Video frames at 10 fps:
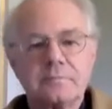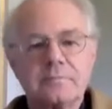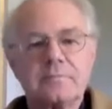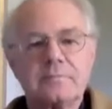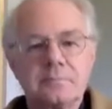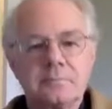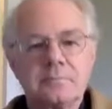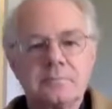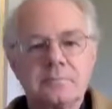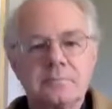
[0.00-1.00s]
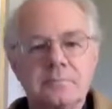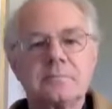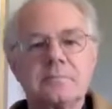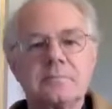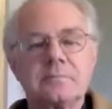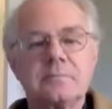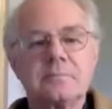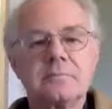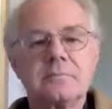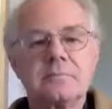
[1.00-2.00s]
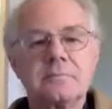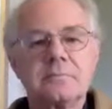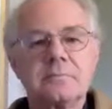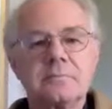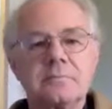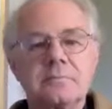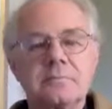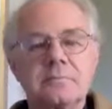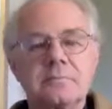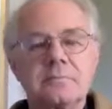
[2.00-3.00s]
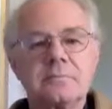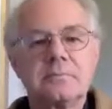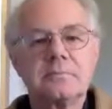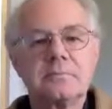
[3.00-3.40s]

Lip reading: No words are spoken by the person on screen.